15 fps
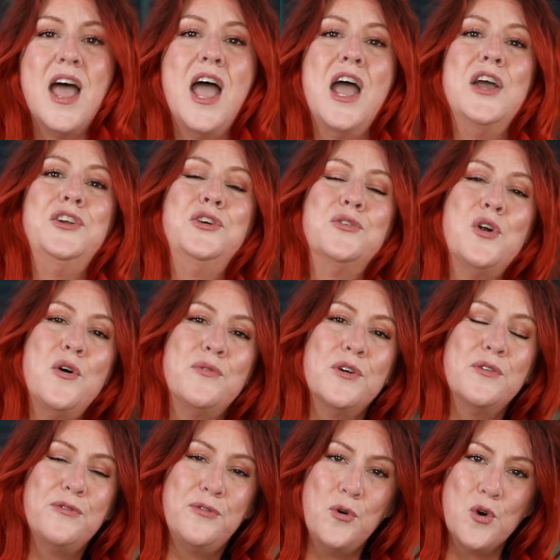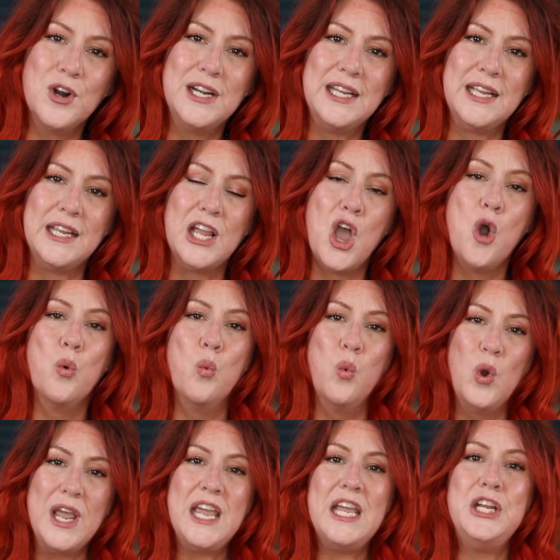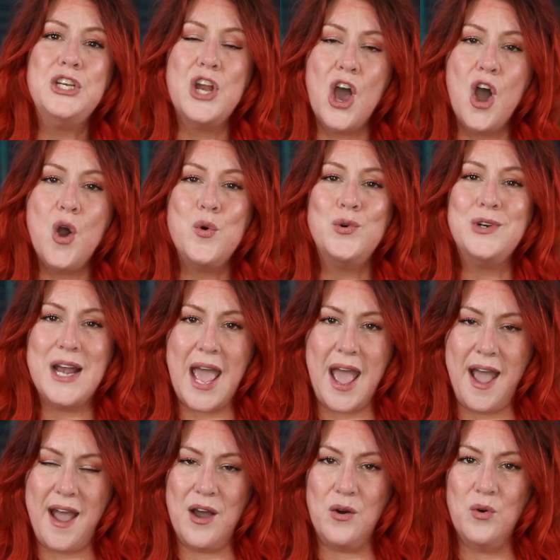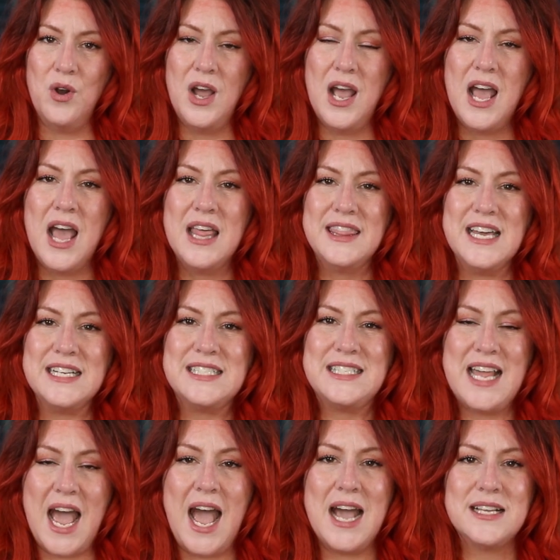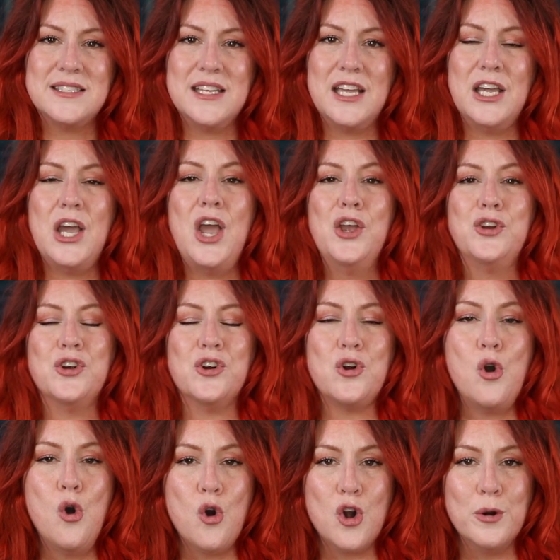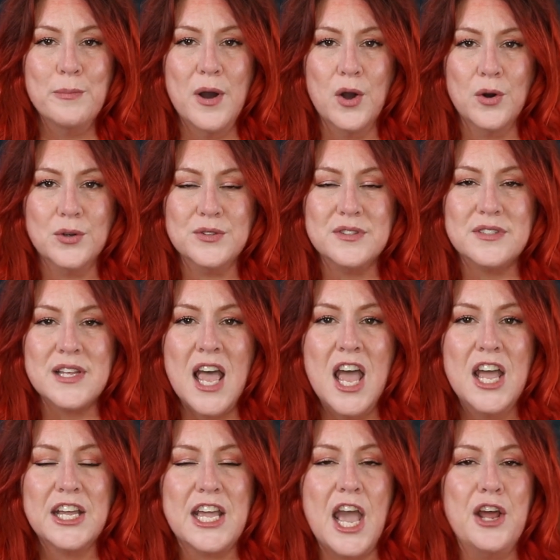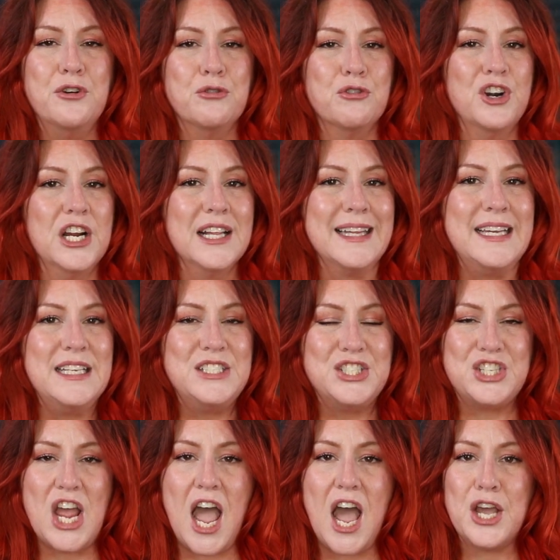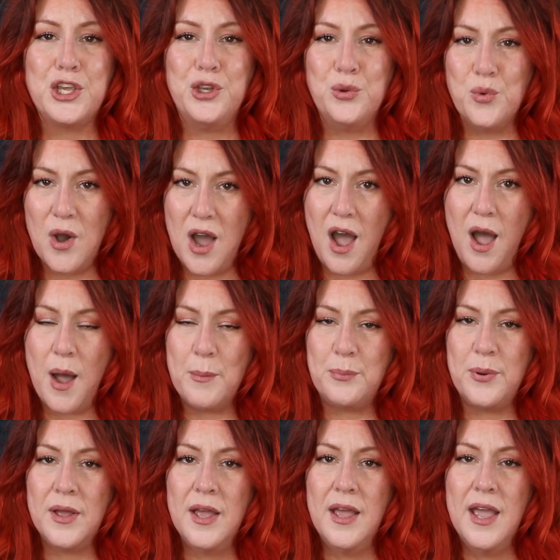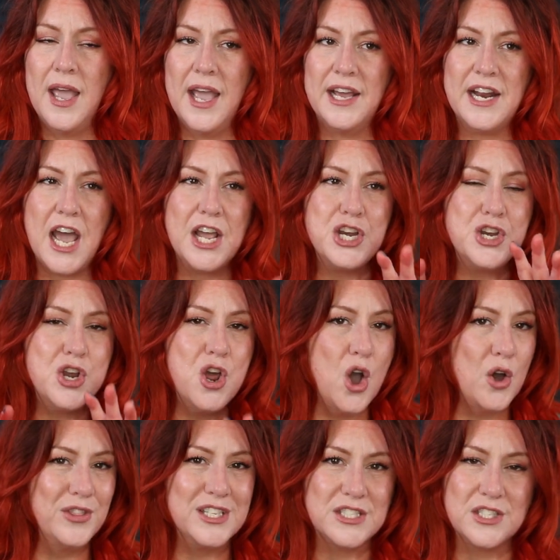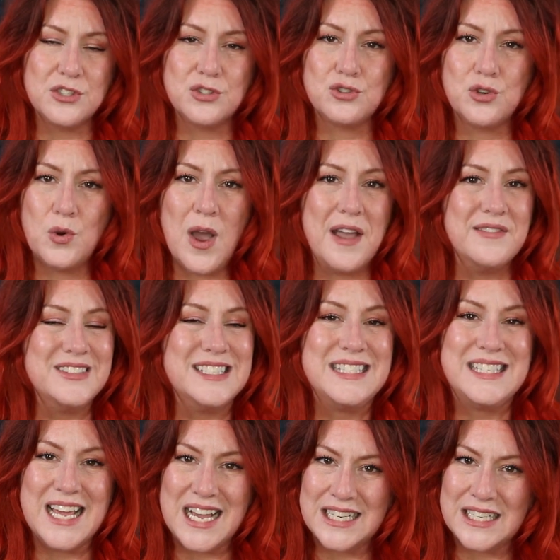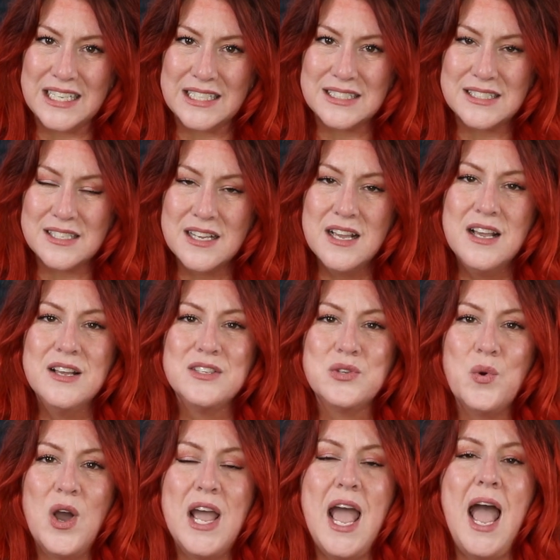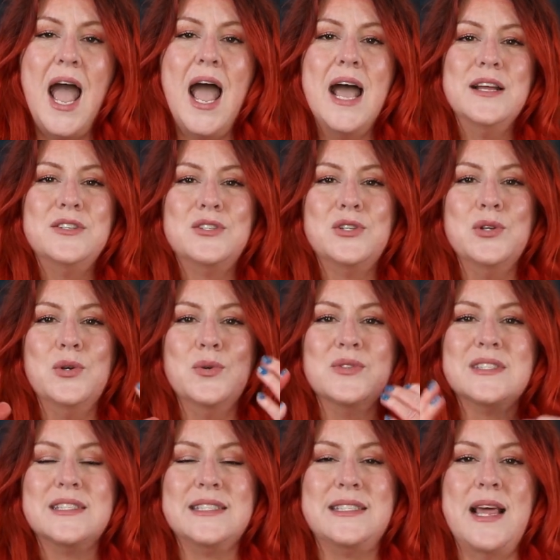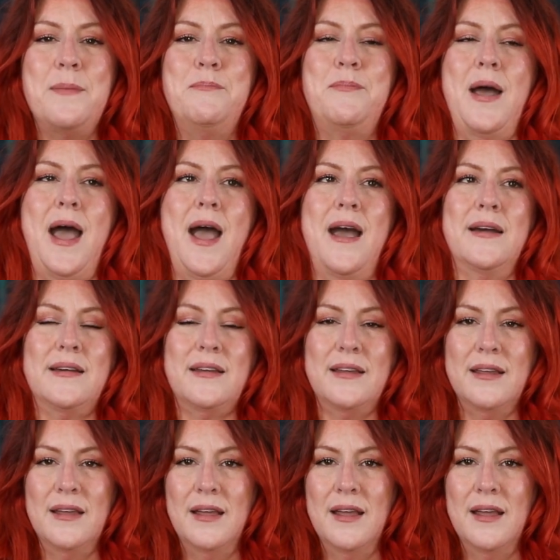and you're over 40, we know now that taxing your hormones can really jack you up. And I know this is true, I've done it. So I had to step back